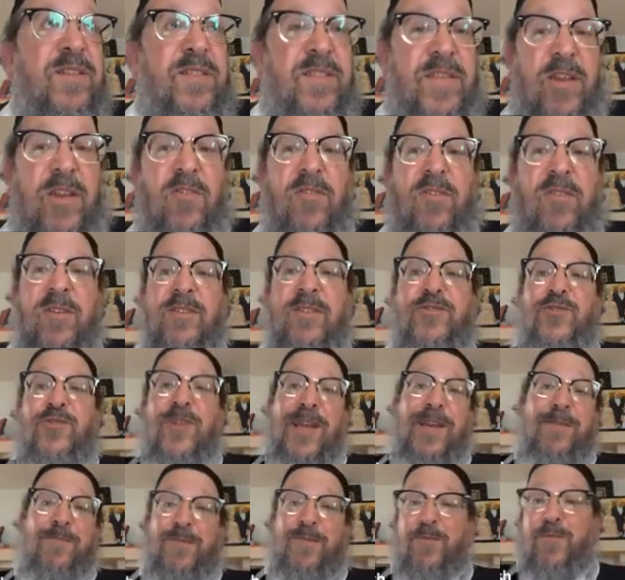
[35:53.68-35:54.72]
The uh,
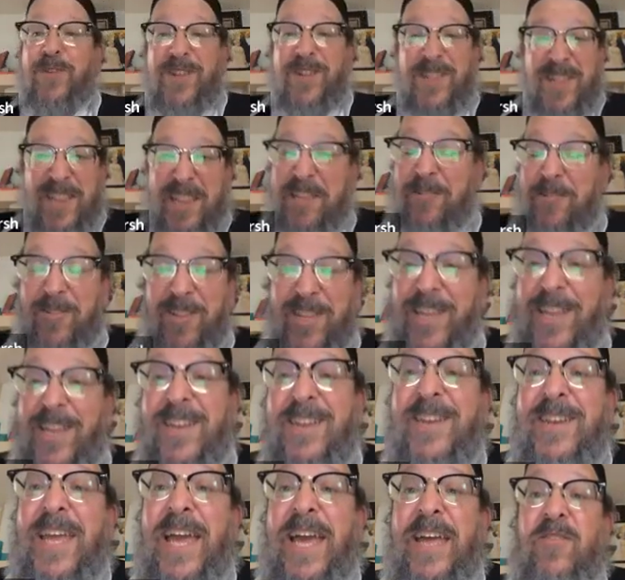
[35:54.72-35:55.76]
tribes were clearly
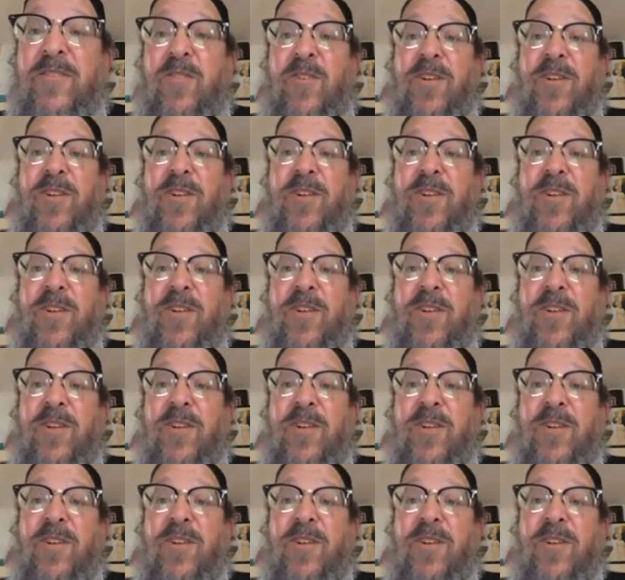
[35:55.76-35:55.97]
not